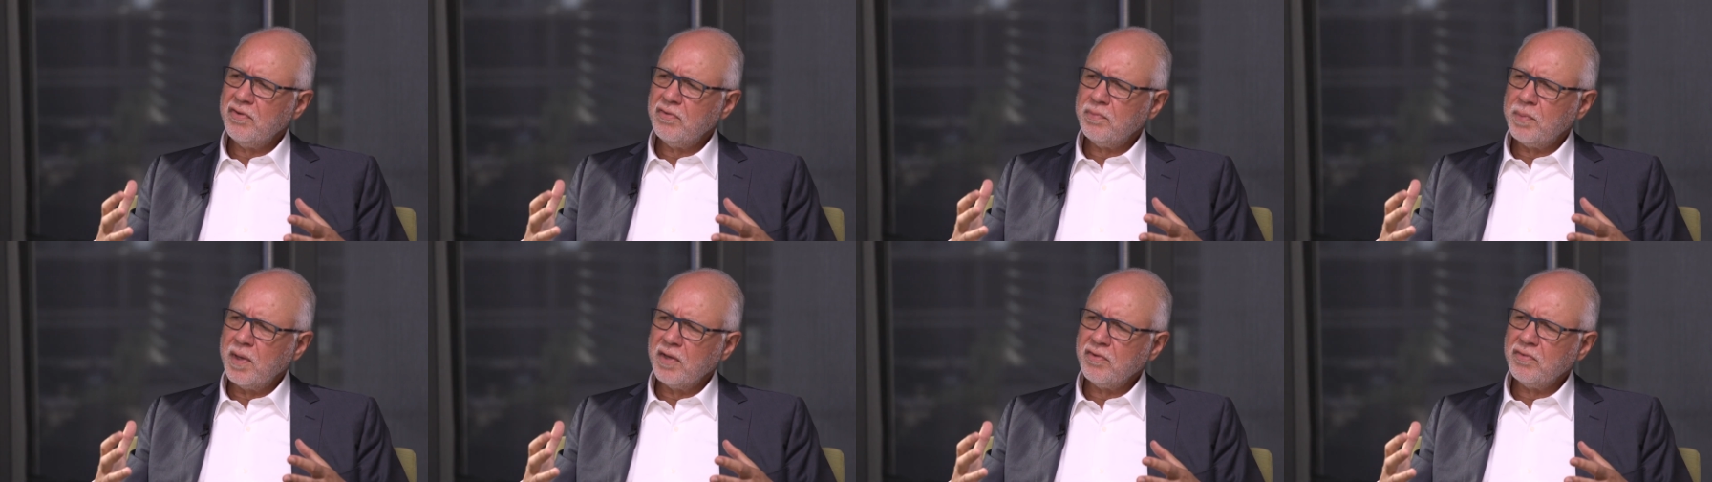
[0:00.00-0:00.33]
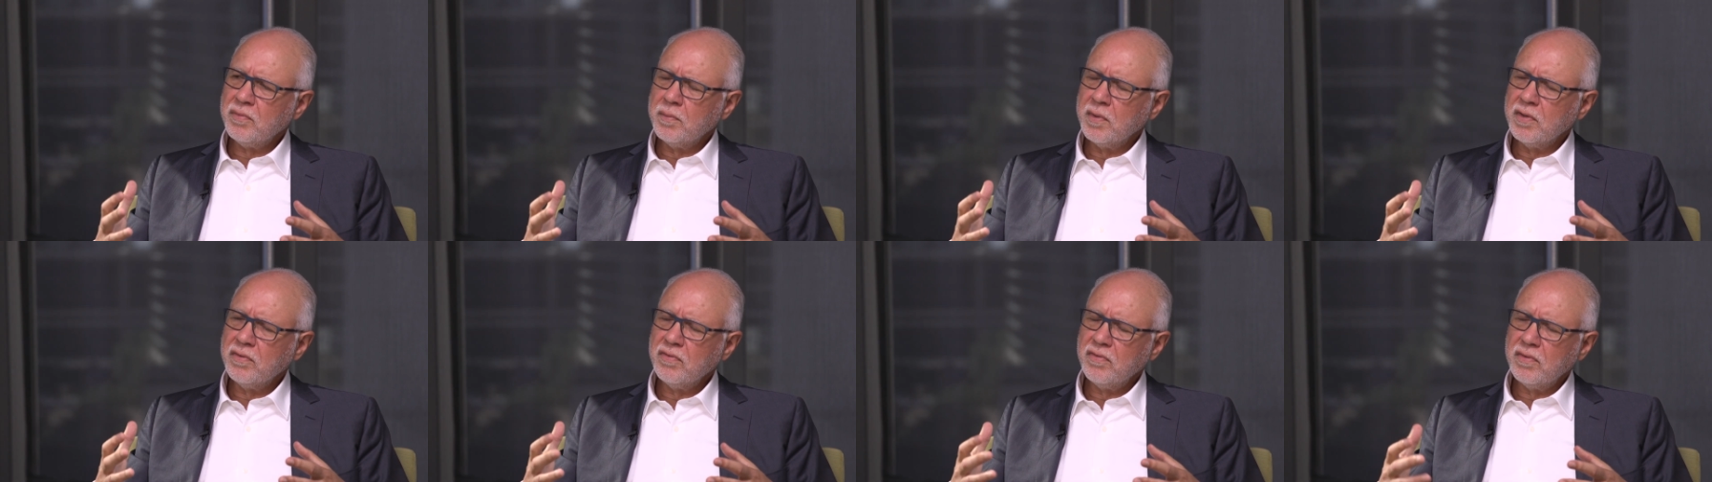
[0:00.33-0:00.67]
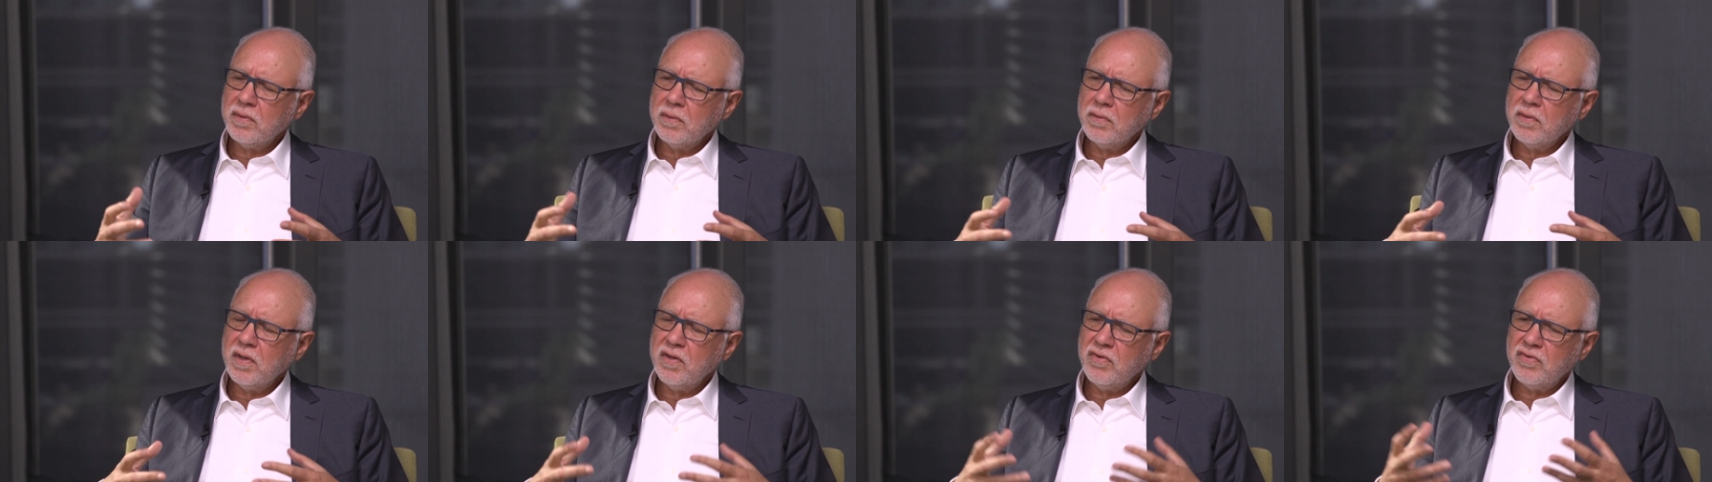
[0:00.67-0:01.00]
specimens.
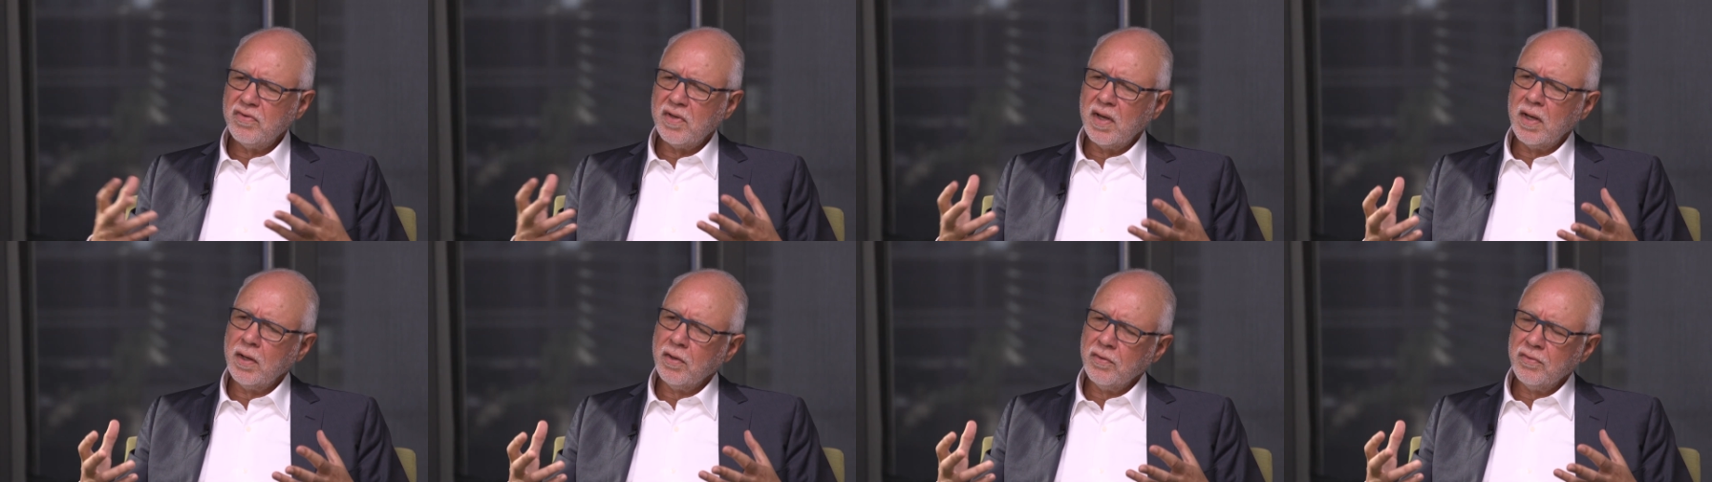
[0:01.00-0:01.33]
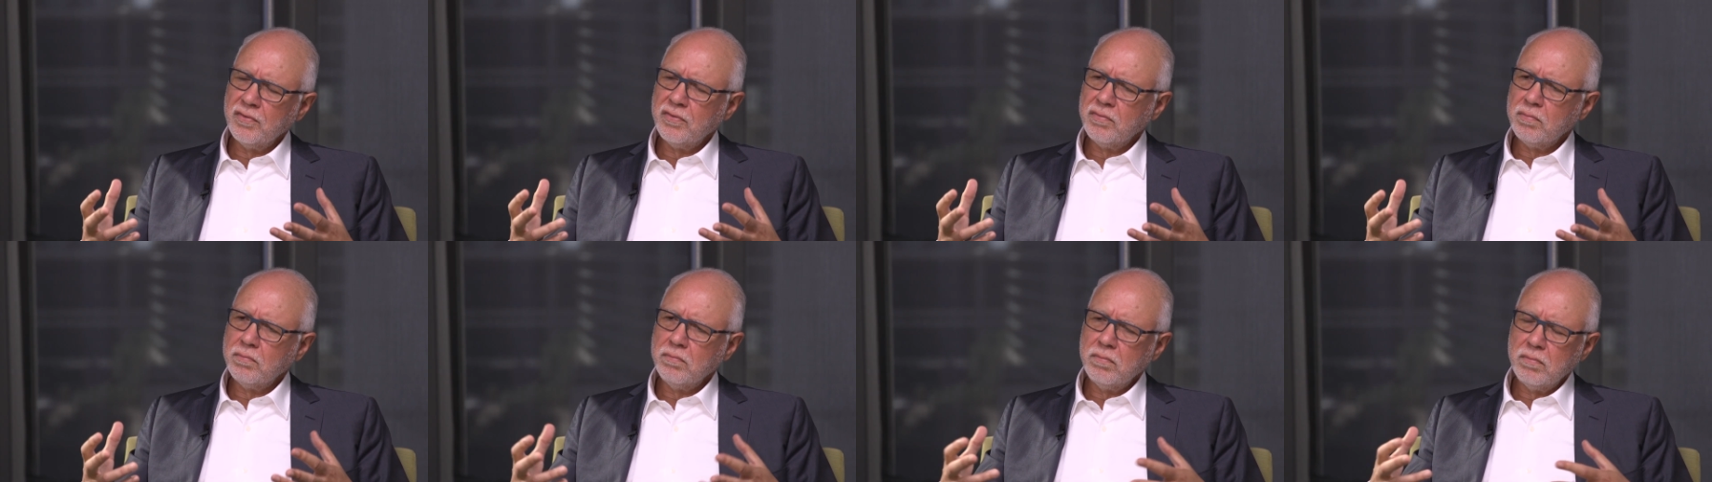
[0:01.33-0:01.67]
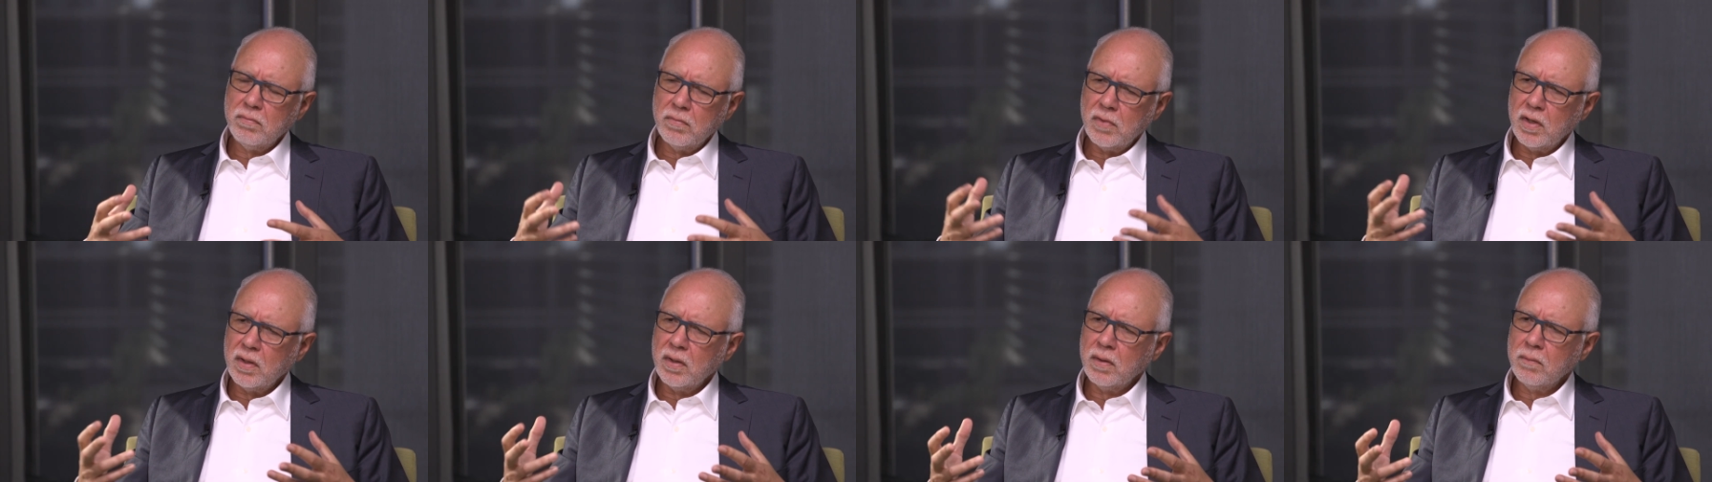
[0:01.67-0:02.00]
And these cells
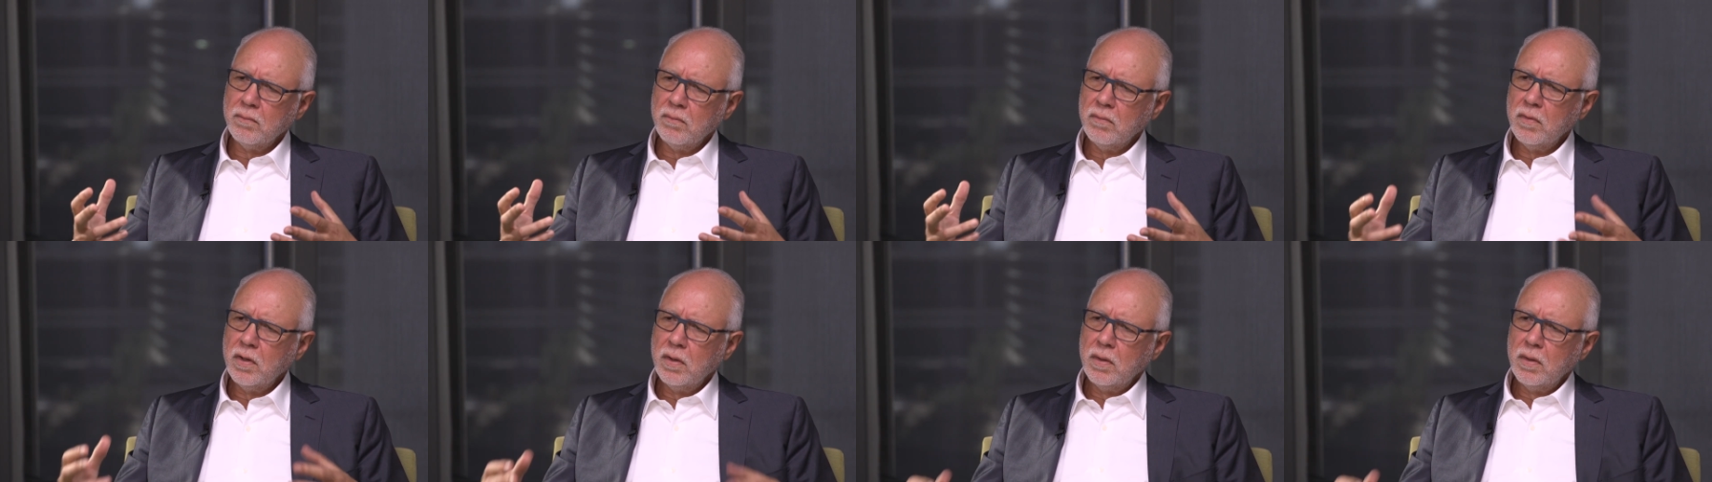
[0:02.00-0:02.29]
um,